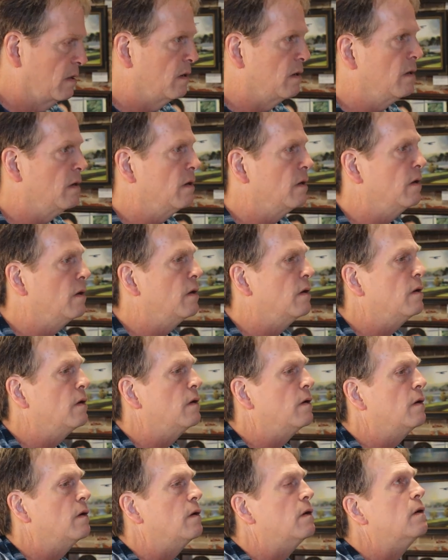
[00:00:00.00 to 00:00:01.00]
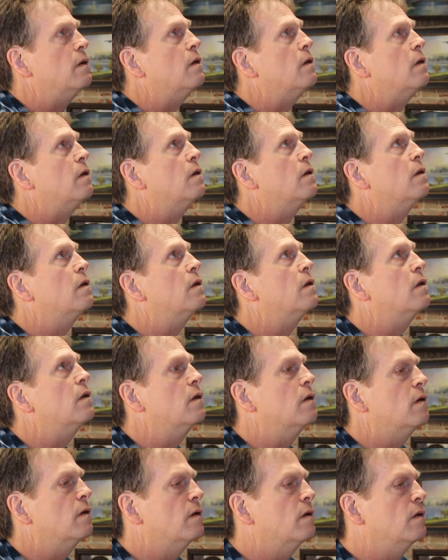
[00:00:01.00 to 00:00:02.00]

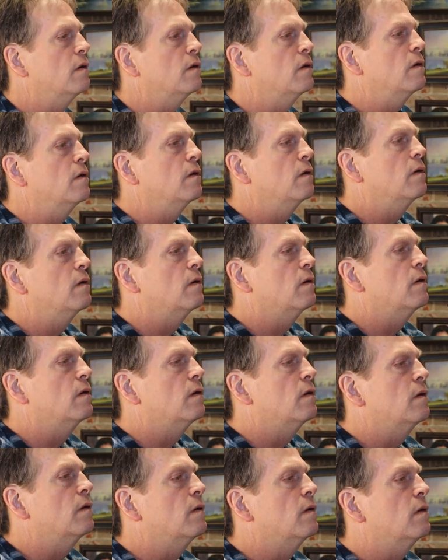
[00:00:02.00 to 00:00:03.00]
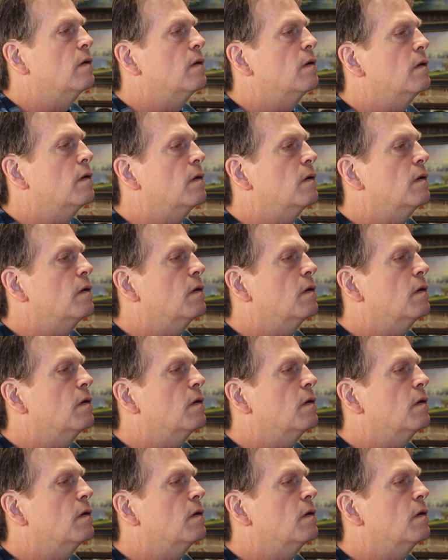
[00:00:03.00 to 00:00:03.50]
No one is speaking in this clip.